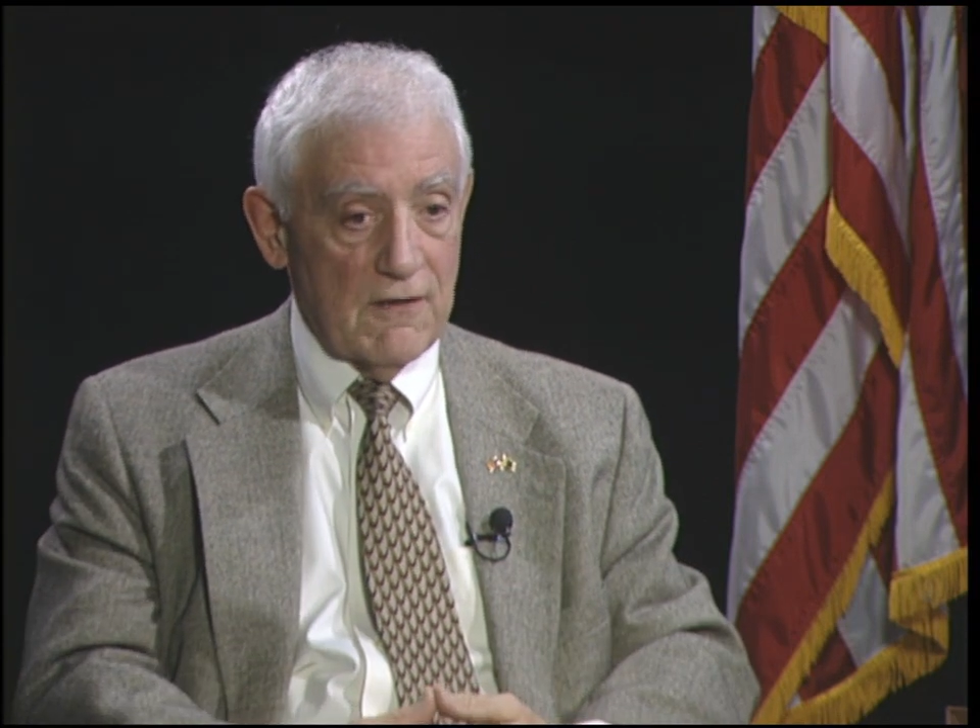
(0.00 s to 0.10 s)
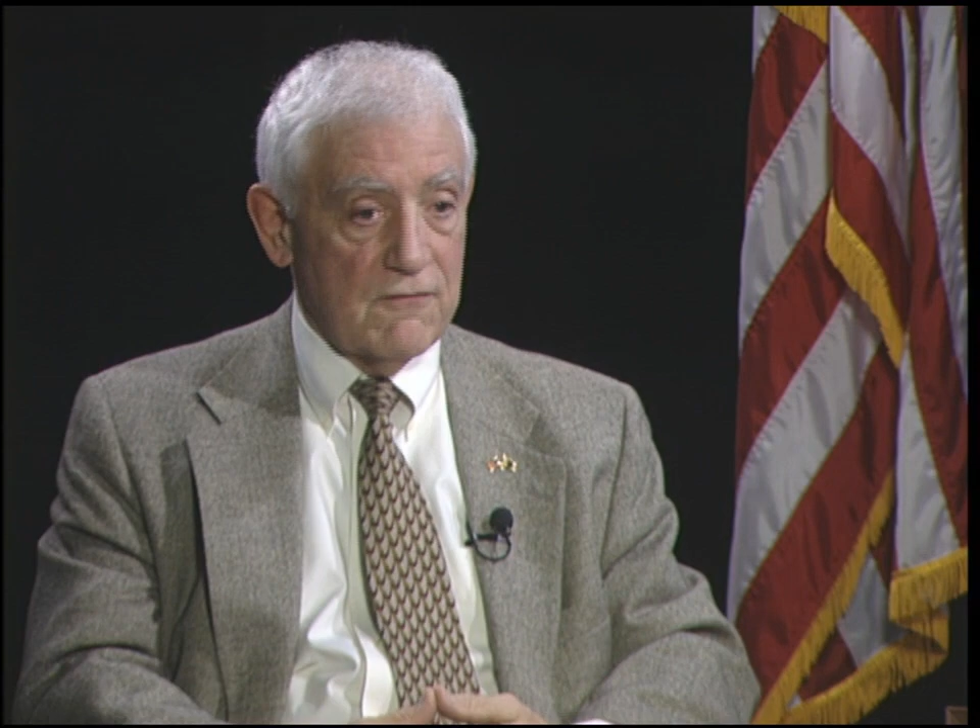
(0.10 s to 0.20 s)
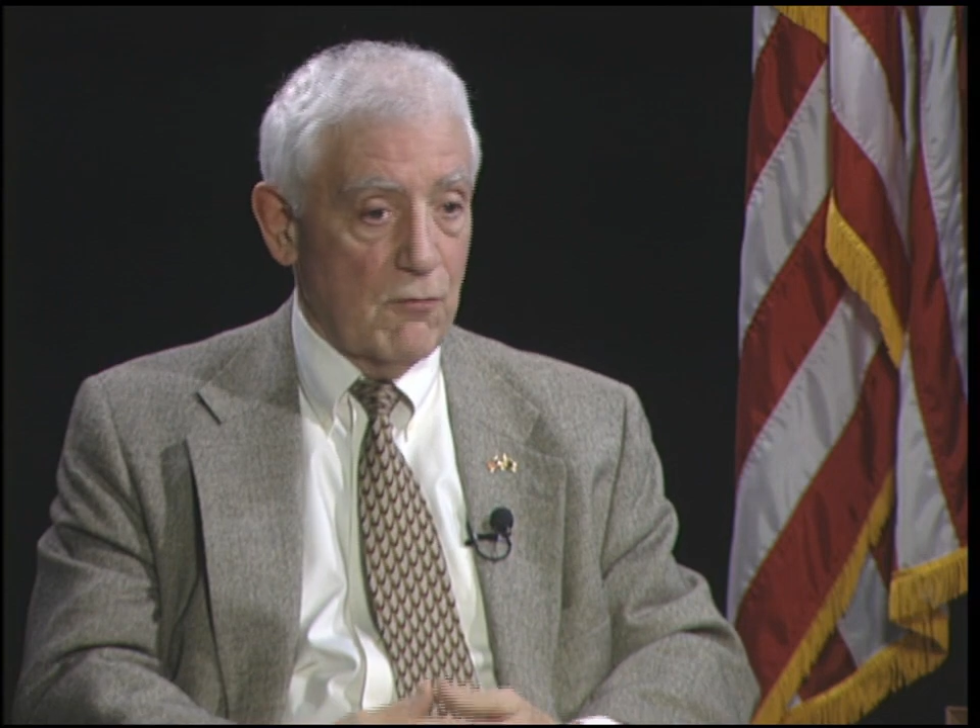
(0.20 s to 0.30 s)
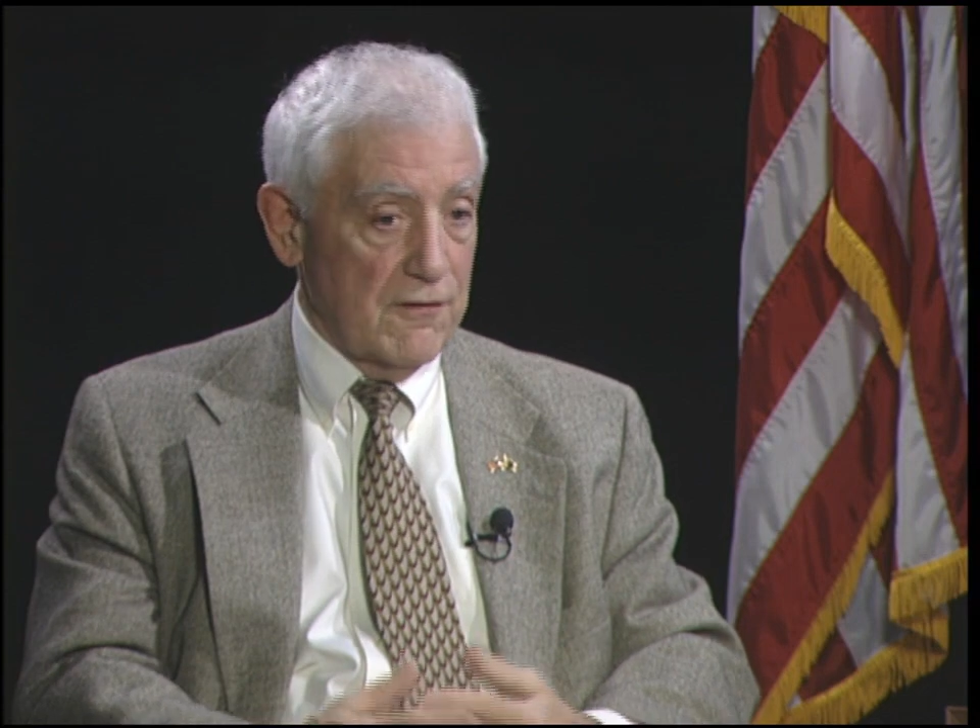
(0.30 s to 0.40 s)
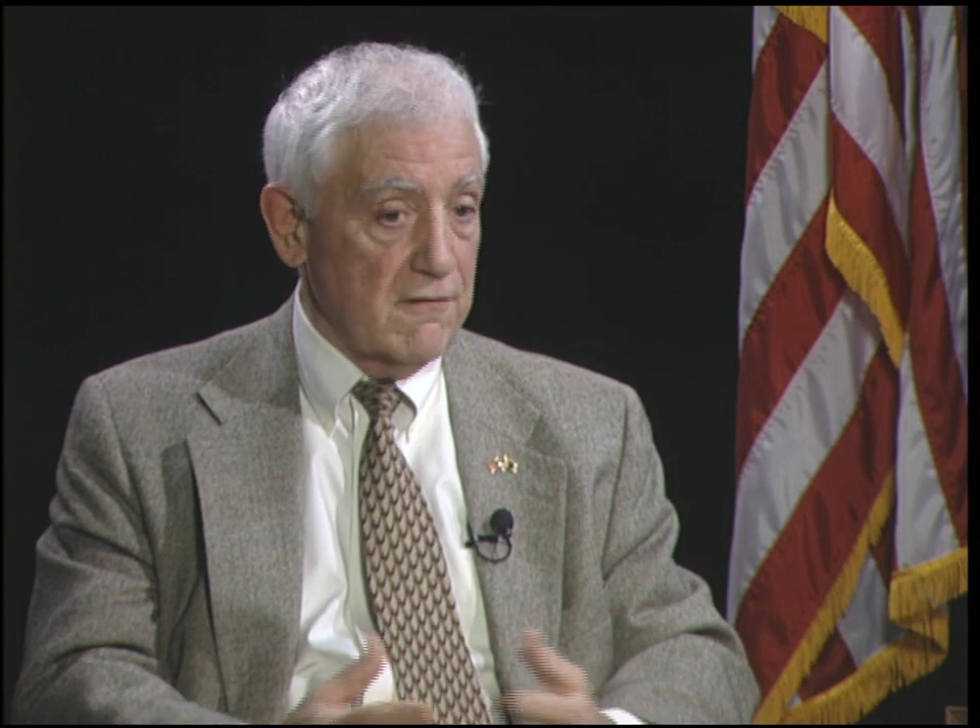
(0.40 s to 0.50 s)
I
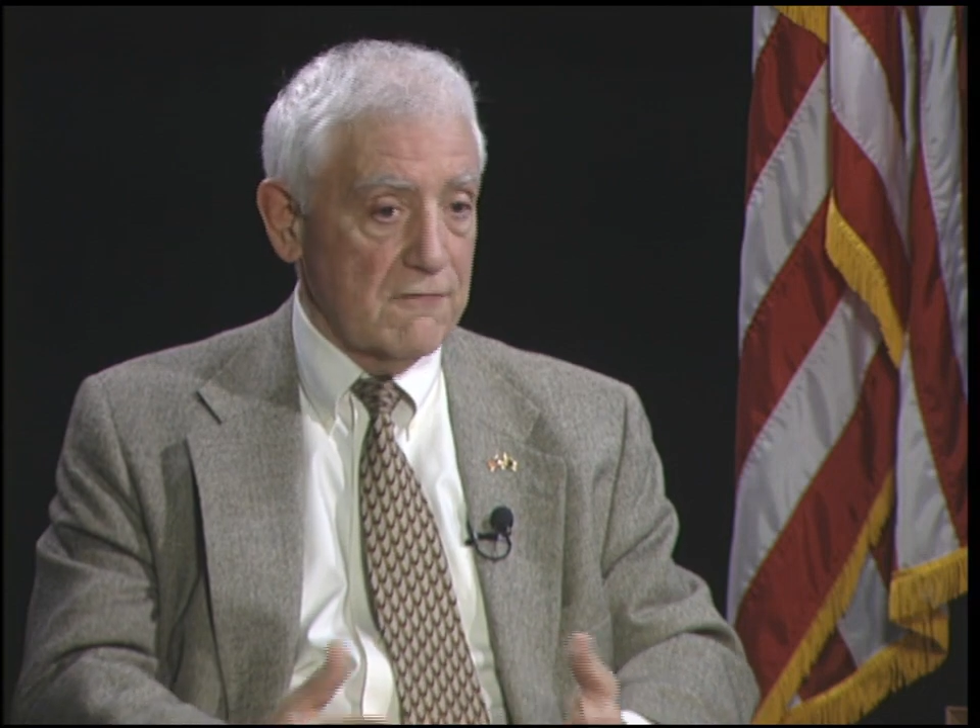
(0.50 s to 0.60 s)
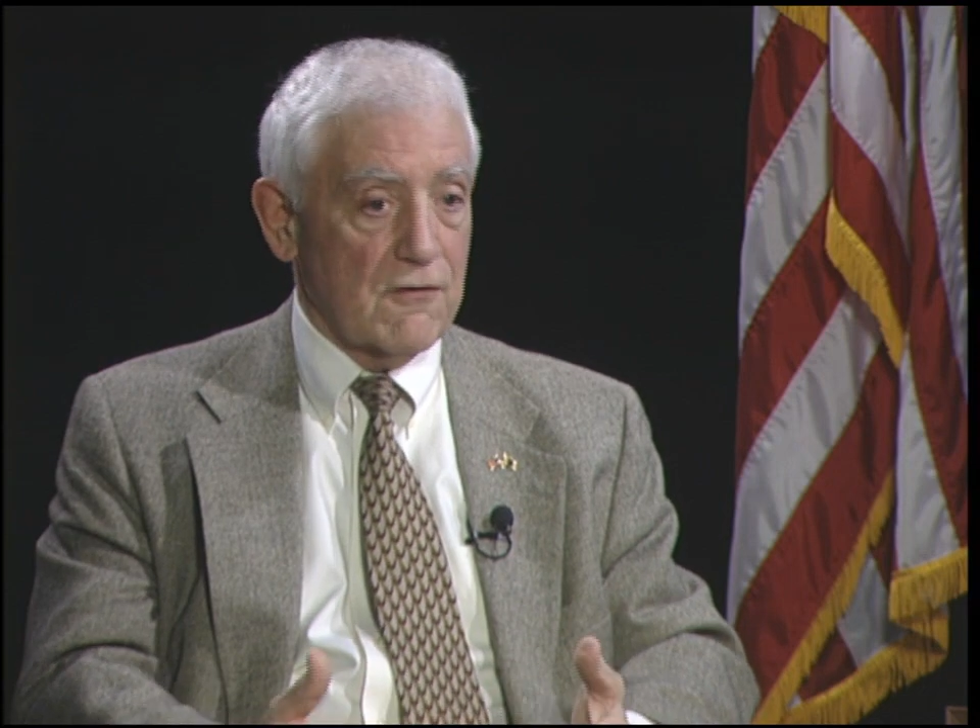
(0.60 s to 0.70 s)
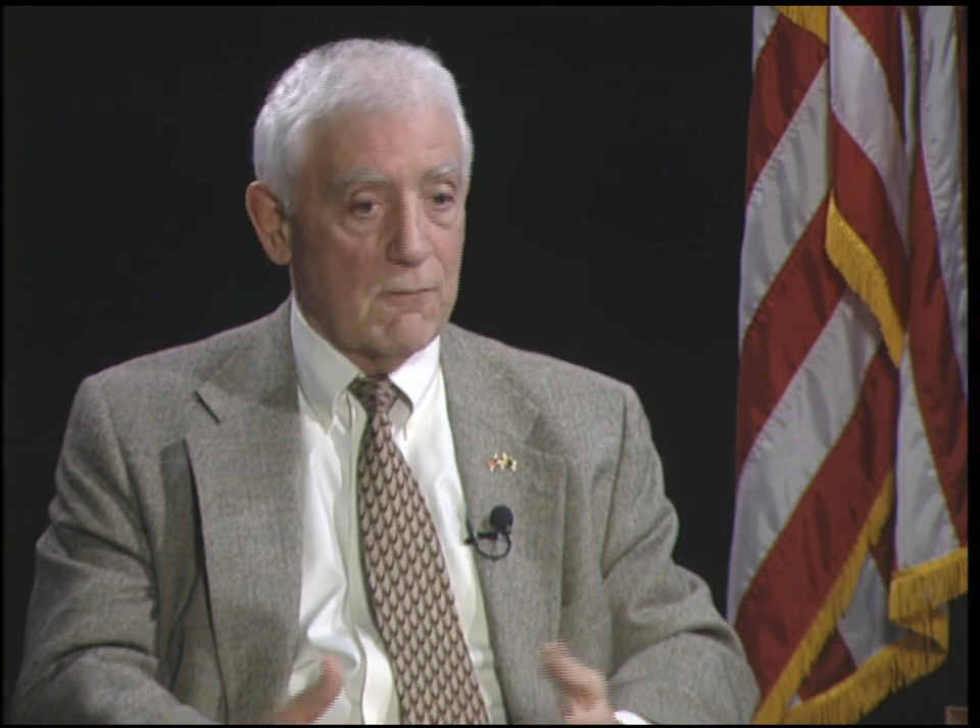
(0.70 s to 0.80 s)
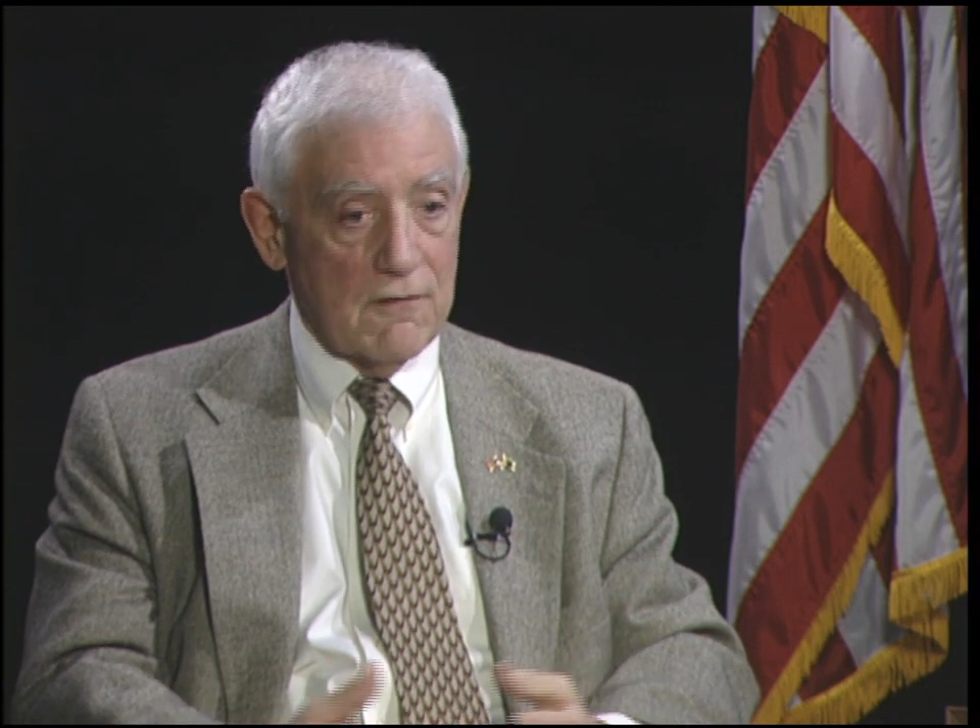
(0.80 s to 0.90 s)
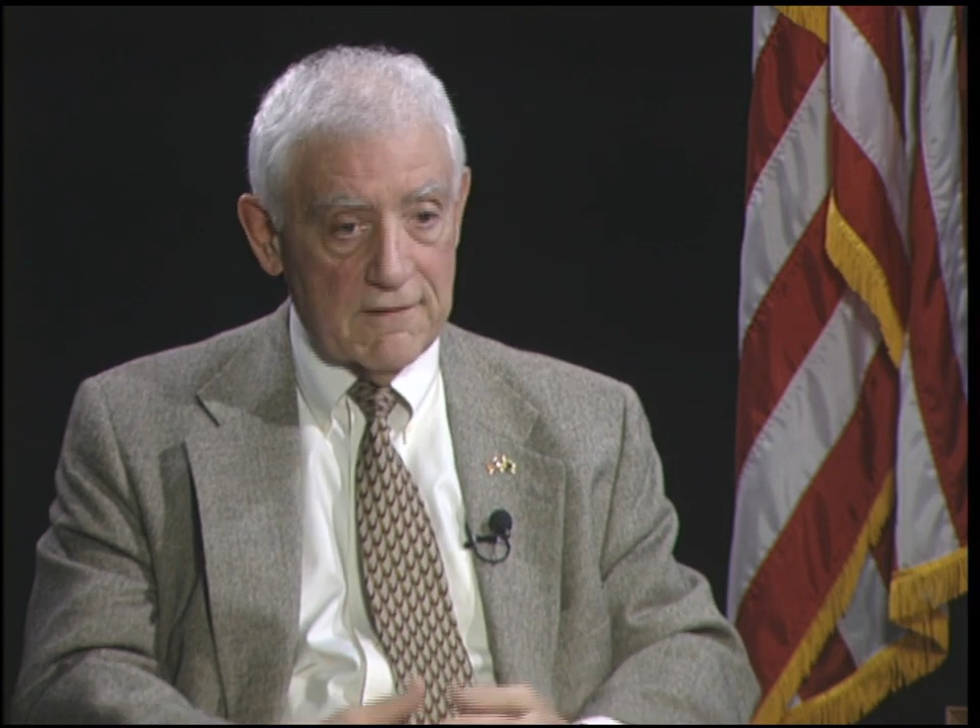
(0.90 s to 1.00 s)
said, "Boy, you're in trouble."